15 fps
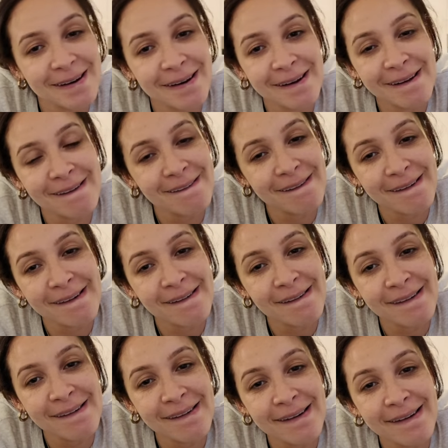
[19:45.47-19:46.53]
edit and then get an
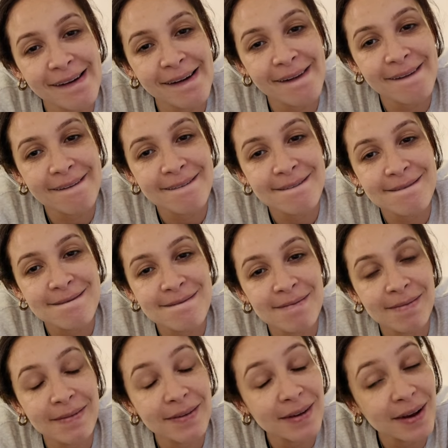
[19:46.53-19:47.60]
early night.
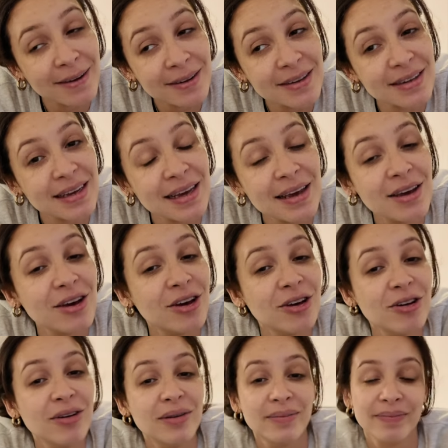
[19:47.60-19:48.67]
So I'll see
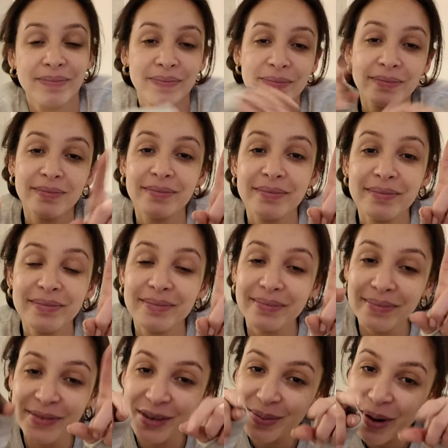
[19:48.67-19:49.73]
you
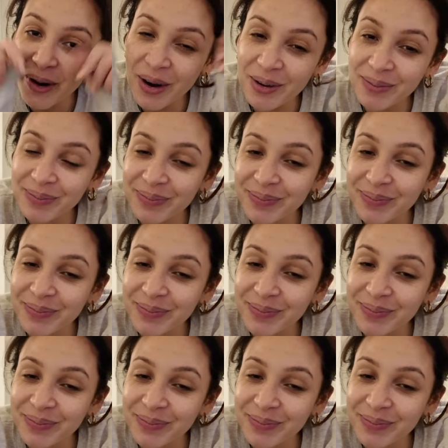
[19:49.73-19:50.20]
tomorrow.